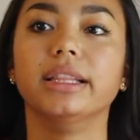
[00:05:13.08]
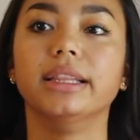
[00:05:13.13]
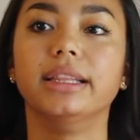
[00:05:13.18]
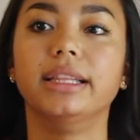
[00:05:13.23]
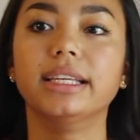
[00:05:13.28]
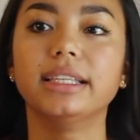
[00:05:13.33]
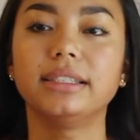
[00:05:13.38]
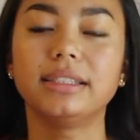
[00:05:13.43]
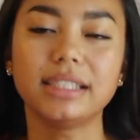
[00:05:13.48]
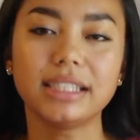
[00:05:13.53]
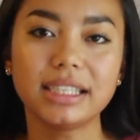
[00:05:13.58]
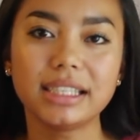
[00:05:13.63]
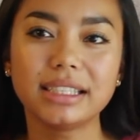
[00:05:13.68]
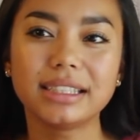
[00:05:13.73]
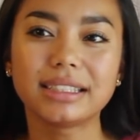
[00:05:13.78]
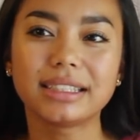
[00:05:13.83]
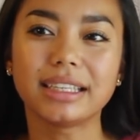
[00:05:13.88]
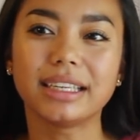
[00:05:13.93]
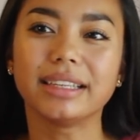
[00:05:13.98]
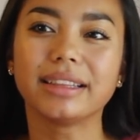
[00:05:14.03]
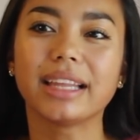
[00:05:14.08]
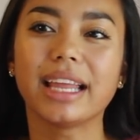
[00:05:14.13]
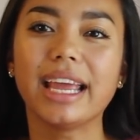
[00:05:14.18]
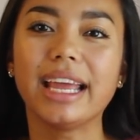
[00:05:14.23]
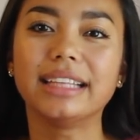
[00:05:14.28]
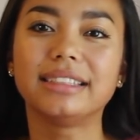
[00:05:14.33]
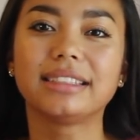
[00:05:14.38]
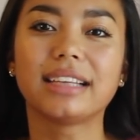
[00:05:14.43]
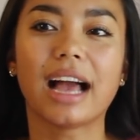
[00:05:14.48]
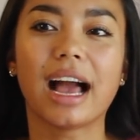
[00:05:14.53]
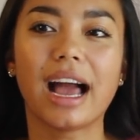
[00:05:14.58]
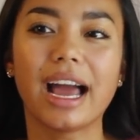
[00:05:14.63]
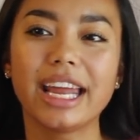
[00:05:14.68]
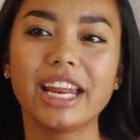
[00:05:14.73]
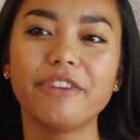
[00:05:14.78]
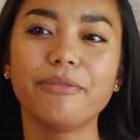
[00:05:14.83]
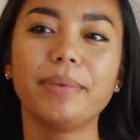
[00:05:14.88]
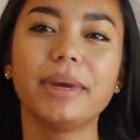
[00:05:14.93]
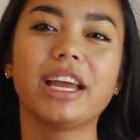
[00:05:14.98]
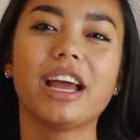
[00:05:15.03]
it's kind
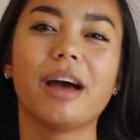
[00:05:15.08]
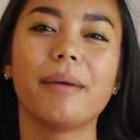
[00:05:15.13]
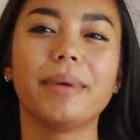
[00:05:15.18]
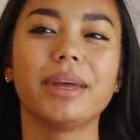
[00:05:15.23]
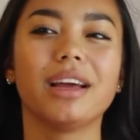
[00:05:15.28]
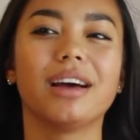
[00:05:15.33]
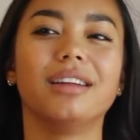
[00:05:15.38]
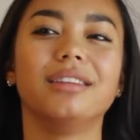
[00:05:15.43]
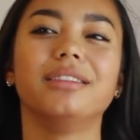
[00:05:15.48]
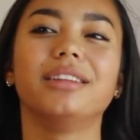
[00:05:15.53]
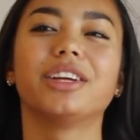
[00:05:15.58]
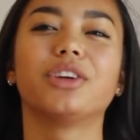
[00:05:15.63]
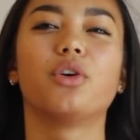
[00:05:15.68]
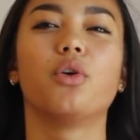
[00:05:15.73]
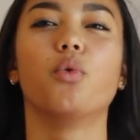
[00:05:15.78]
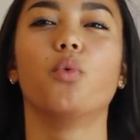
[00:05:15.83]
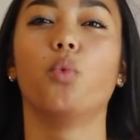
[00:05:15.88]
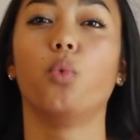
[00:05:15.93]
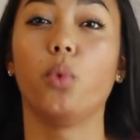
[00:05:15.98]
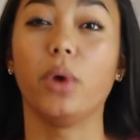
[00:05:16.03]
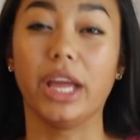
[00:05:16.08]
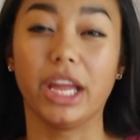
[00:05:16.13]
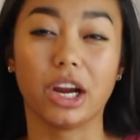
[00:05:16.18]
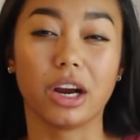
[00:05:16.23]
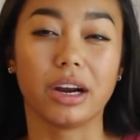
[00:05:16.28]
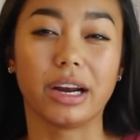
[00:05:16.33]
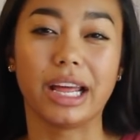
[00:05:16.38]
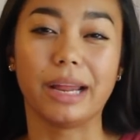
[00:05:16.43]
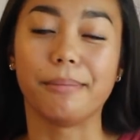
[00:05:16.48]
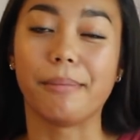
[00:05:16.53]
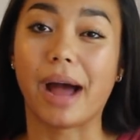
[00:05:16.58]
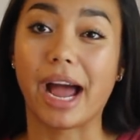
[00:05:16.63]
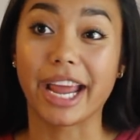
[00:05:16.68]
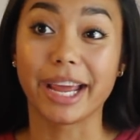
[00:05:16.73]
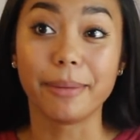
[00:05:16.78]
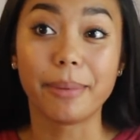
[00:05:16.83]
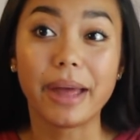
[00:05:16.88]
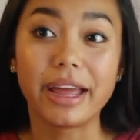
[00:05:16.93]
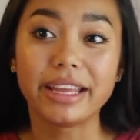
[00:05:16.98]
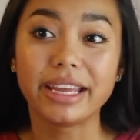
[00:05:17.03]
of becoming a little weird in my
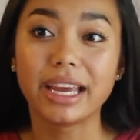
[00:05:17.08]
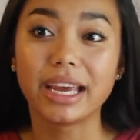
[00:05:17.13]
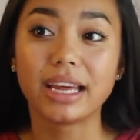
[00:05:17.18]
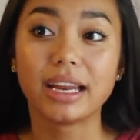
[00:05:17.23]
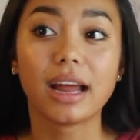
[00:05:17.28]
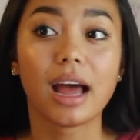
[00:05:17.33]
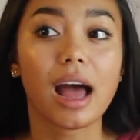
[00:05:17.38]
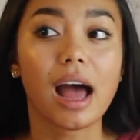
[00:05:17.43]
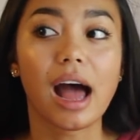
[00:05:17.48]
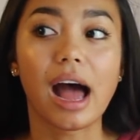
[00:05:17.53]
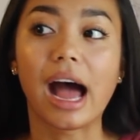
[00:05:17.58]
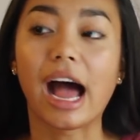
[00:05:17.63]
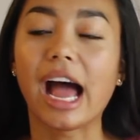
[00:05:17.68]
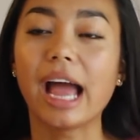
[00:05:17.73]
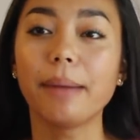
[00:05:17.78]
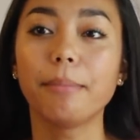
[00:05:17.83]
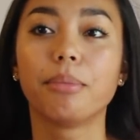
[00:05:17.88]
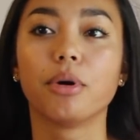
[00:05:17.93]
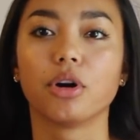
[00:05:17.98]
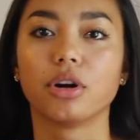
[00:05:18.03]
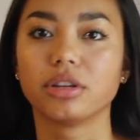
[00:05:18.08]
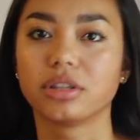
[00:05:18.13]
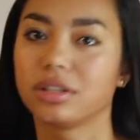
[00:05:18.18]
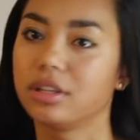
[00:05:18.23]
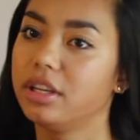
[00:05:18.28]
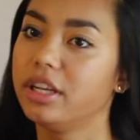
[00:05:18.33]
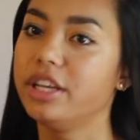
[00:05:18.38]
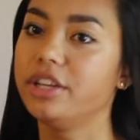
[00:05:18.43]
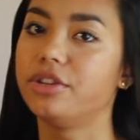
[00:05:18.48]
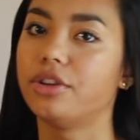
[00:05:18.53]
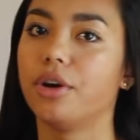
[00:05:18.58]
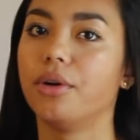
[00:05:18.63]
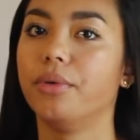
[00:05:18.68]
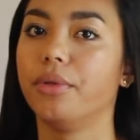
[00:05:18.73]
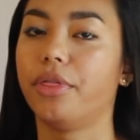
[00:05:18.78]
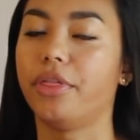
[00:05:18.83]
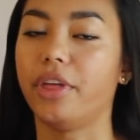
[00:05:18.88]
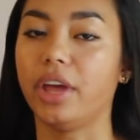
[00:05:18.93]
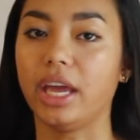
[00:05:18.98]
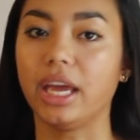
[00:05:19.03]
opinion. I personally don't
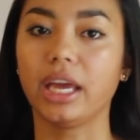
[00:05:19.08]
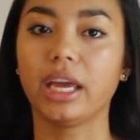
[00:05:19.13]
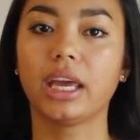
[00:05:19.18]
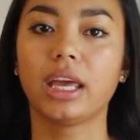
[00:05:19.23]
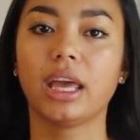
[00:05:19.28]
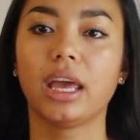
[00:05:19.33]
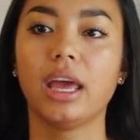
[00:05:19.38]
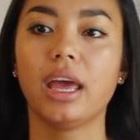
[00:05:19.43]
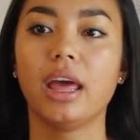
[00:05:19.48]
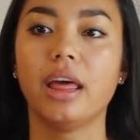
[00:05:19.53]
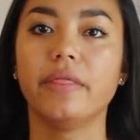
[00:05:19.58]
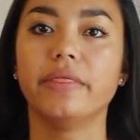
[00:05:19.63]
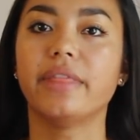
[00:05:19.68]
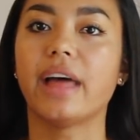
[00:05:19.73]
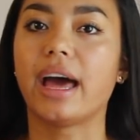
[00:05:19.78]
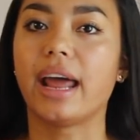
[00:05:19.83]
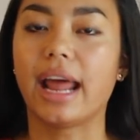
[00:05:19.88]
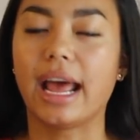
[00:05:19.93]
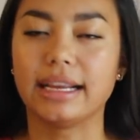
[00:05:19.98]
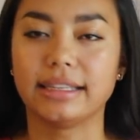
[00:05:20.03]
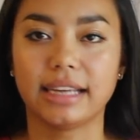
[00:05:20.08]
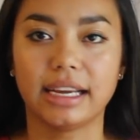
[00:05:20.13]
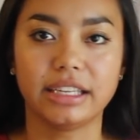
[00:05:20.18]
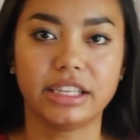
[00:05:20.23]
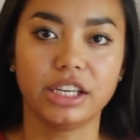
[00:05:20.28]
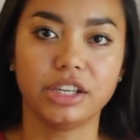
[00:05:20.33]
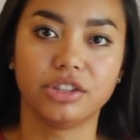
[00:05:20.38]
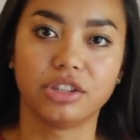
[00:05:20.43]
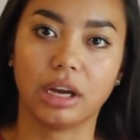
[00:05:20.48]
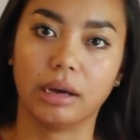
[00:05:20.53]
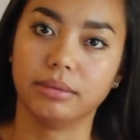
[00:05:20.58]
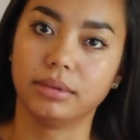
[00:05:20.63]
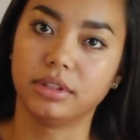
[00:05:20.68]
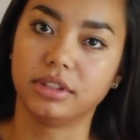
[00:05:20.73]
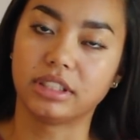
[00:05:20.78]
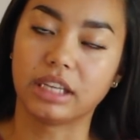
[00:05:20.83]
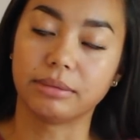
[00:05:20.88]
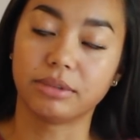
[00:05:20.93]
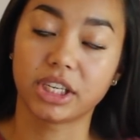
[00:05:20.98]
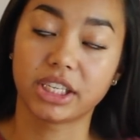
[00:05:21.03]
think that SAT
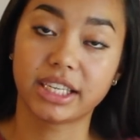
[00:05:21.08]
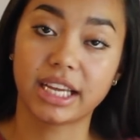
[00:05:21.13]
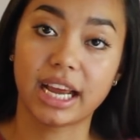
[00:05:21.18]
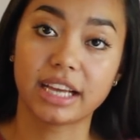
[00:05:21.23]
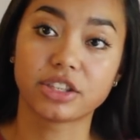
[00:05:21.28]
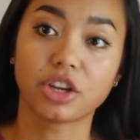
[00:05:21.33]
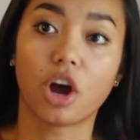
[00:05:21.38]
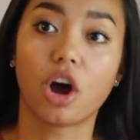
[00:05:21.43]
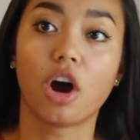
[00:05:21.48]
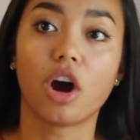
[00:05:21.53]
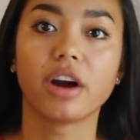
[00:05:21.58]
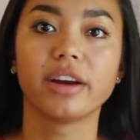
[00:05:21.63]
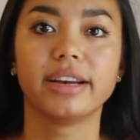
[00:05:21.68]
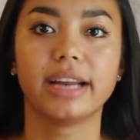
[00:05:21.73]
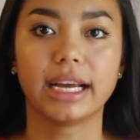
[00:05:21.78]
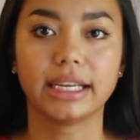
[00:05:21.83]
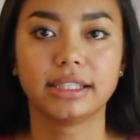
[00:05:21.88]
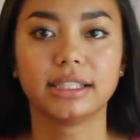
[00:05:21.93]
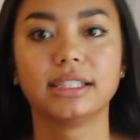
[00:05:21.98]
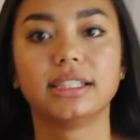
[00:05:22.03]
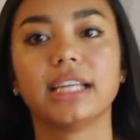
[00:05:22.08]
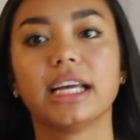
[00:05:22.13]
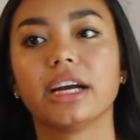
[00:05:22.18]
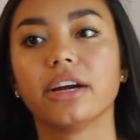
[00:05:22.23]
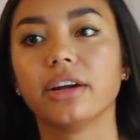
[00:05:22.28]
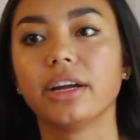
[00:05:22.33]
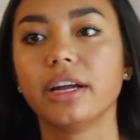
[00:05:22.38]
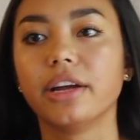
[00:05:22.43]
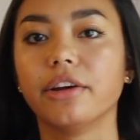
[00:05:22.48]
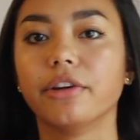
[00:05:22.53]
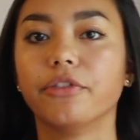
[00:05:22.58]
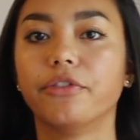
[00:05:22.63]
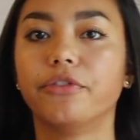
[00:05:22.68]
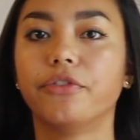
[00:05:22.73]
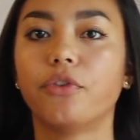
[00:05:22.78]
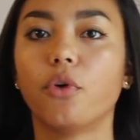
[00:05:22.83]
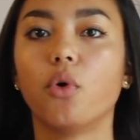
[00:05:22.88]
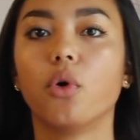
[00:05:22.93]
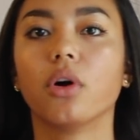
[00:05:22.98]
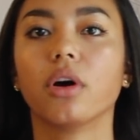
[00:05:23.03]
subject tests are necessary
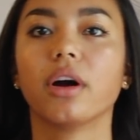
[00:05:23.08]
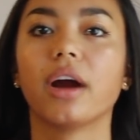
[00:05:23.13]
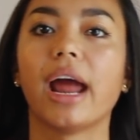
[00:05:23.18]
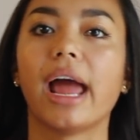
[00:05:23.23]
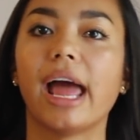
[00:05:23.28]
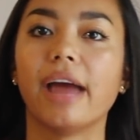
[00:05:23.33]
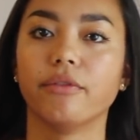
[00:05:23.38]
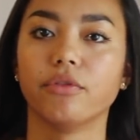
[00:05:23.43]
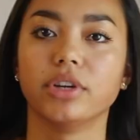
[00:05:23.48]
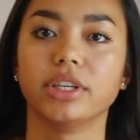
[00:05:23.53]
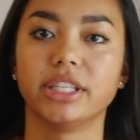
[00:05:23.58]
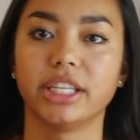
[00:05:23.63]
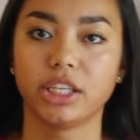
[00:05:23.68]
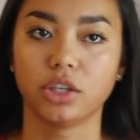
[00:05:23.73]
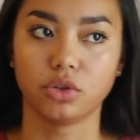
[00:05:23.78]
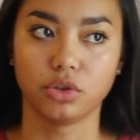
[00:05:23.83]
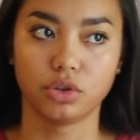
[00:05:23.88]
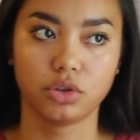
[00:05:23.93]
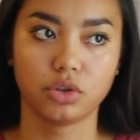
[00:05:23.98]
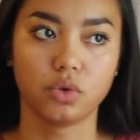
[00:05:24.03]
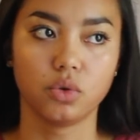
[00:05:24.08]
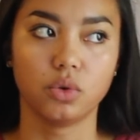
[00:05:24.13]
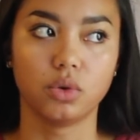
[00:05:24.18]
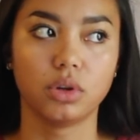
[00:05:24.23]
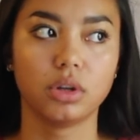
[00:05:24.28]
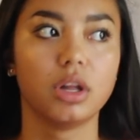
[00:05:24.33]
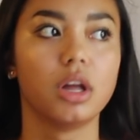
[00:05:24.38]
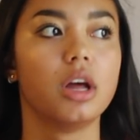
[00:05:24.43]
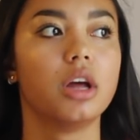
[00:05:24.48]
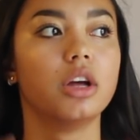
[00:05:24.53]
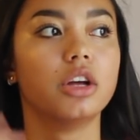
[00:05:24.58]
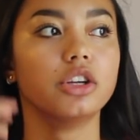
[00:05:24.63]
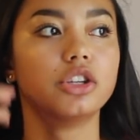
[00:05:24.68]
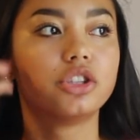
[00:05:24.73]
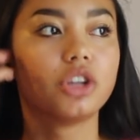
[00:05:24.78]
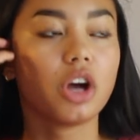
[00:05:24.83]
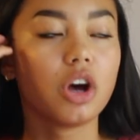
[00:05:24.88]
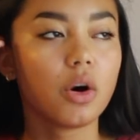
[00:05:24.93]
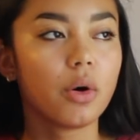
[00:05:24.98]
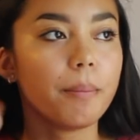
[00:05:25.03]
for every single school.
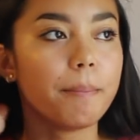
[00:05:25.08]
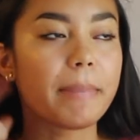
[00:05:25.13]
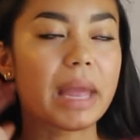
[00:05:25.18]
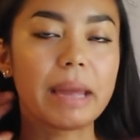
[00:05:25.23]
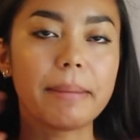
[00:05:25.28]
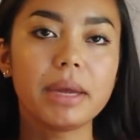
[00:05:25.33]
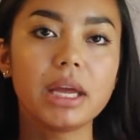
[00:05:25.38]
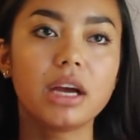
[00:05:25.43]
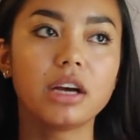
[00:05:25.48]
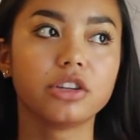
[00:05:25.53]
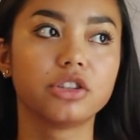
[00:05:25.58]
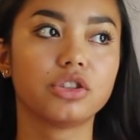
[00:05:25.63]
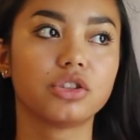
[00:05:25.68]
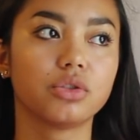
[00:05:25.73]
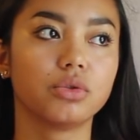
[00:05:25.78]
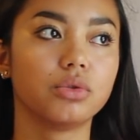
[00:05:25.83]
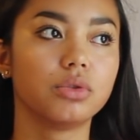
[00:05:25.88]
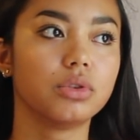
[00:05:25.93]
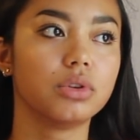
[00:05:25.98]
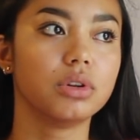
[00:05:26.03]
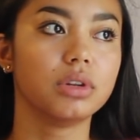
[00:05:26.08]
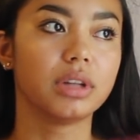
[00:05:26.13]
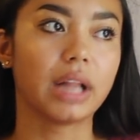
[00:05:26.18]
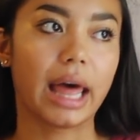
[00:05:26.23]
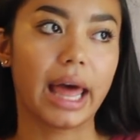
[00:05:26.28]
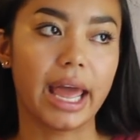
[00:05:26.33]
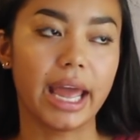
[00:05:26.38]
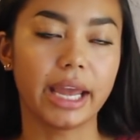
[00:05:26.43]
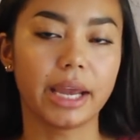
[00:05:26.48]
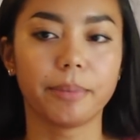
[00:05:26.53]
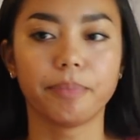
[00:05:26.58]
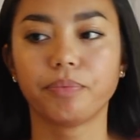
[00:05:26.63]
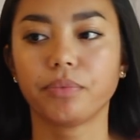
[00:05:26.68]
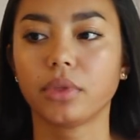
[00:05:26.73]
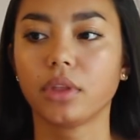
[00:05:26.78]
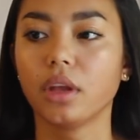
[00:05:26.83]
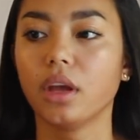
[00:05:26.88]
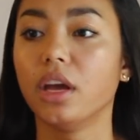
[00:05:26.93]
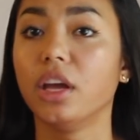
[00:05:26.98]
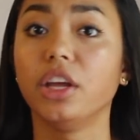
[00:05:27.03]
So maybe a school like
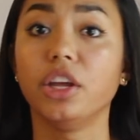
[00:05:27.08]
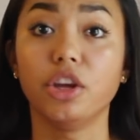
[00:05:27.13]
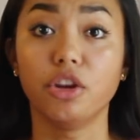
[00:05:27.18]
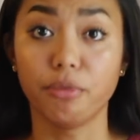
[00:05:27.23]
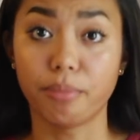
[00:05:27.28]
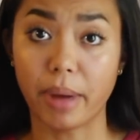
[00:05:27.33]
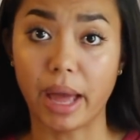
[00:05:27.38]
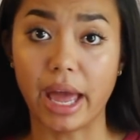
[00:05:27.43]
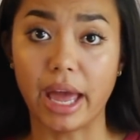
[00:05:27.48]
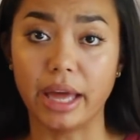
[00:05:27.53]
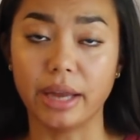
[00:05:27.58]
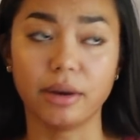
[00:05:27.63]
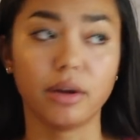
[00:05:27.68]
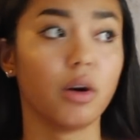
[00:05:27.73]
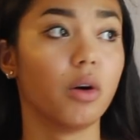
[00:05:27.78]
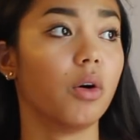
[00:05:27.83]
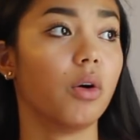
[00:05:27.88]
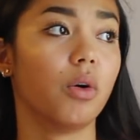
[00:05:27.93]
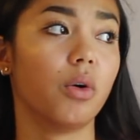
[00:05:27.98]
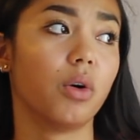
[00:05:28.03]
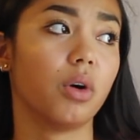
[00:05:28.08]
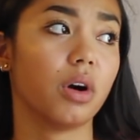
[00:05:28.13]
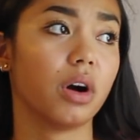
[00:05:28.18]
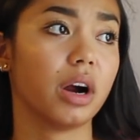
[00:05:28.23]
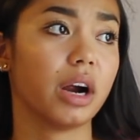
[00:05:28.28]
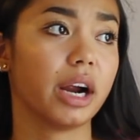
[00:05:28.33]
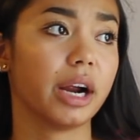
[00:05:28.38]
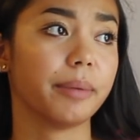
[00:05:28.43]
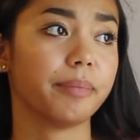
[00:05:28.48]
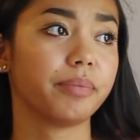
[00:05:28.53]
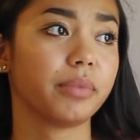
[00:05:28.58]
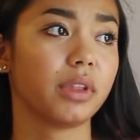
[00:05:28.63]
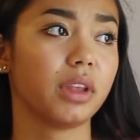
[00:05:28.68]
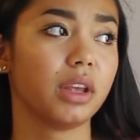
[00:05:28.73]
UPenn or,